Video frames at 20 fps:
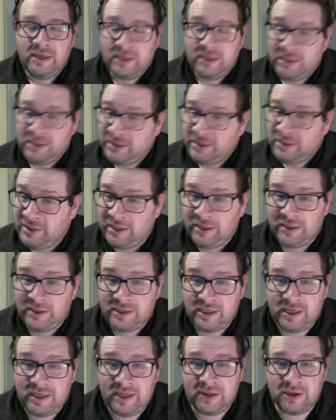to
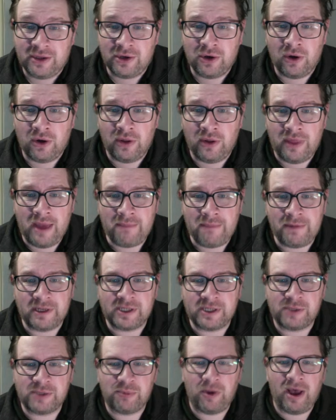get the goal in that big
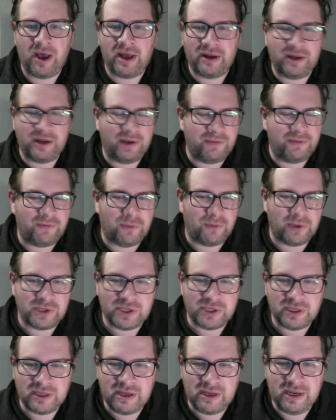spot.
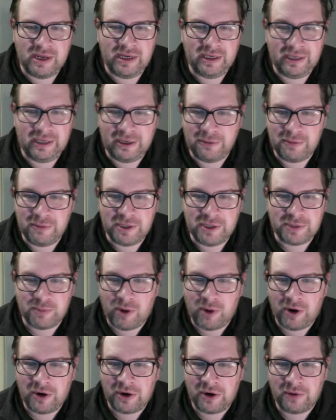Unfortunately, Mitch
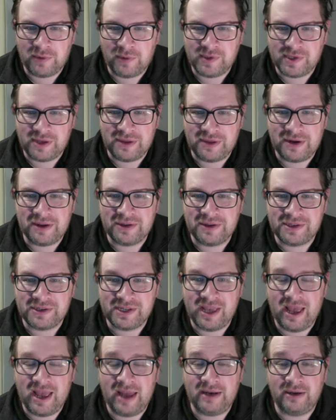Marner was on the other
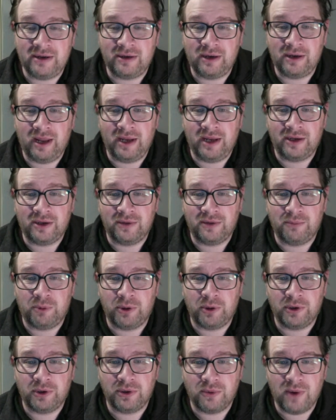side and could
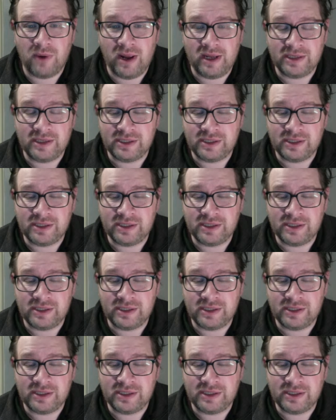put it away.